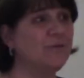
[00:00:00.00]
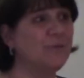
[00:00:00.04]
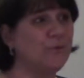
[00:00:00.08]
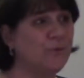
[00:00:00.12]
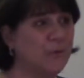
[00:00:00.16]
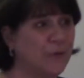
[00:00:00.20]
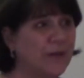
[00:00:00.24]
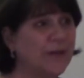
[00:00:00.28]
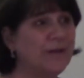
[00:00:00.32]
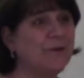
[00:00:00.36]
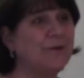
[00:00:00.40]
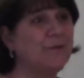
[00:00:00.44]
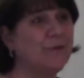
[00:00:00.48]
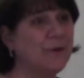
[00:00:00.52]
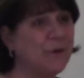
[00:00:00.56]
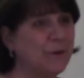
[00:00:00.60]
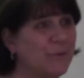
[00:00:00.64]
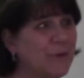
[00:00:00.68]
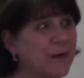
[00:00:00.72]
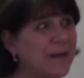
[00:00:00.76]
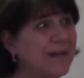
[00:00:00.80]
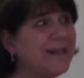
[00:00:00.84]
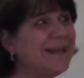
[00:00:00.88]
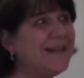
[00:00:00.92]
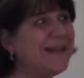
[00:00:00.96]
But the
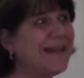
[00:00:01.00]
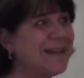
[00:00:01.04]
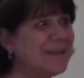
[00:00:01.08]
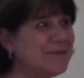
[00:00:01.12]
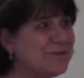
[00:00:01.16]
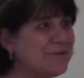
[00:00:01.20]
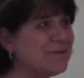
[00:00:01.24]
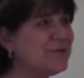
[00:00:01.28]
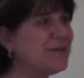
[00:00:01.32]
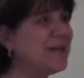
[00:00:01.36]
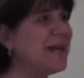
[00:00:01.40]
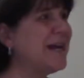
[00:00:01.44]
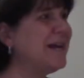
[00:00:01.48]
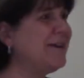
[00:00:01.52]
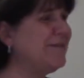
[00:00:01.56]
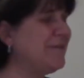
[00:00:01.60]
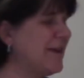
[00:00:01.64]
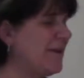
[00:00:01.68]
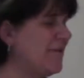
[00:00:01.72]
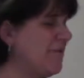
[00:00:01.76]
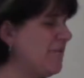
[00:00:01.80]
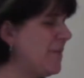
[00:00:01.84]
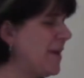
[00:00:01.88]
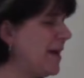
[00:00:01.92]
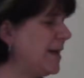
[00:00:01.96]
way to ascertain if they
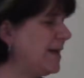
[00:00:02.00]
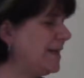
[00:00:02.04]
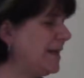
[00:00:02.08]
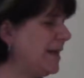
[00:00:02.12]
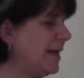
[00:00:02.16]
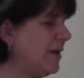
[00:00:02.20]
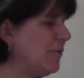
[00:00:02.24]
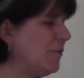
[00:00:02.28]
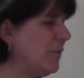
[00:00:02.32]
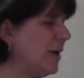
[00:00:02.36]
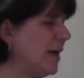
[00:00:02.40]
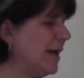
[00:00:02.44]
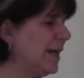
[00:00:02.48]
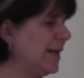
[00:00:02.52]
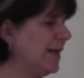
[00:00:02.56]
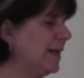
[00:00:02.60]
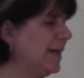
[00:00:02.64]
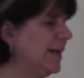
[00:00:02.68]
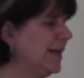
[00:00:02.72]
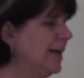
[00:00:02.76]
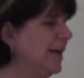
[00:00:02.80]
have a patent airway.